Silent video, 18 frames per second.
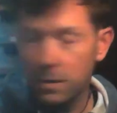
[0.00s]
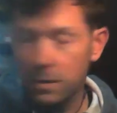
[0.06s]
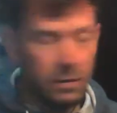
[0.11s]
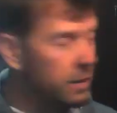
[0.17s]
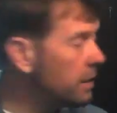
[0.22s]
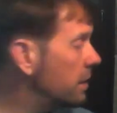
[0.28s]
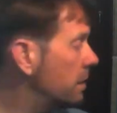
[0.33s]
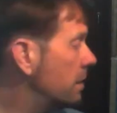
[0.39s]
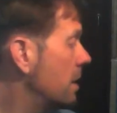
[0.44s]

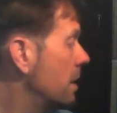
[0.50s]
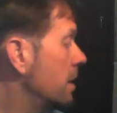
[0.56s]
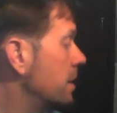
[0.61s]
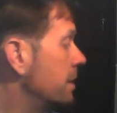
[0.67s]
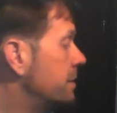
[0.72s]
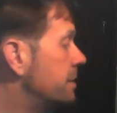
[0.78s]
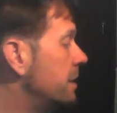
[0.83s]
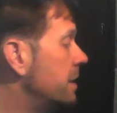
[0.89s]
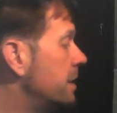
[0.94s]
C,
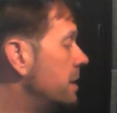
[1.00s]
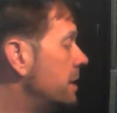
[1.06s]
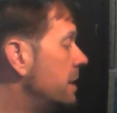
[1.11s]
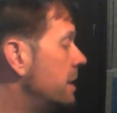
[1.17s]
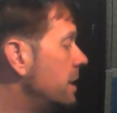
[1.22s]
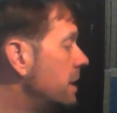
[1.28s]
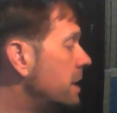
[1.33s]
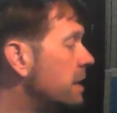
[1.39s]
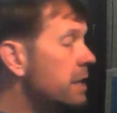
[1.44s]
C,
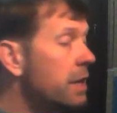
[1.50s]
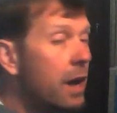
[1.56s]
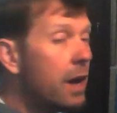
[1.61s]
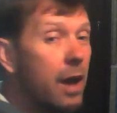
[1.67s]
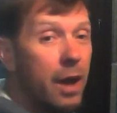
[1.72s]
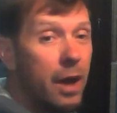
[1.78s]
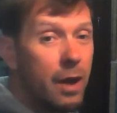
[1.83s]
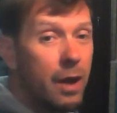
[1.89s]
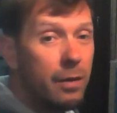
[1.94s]
D, E,
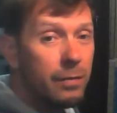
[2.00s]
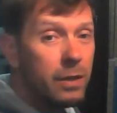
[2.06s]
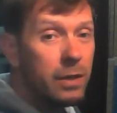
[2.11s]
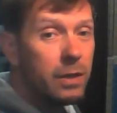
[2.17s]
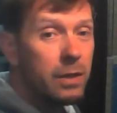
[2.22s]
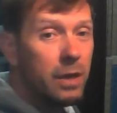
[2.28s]
F,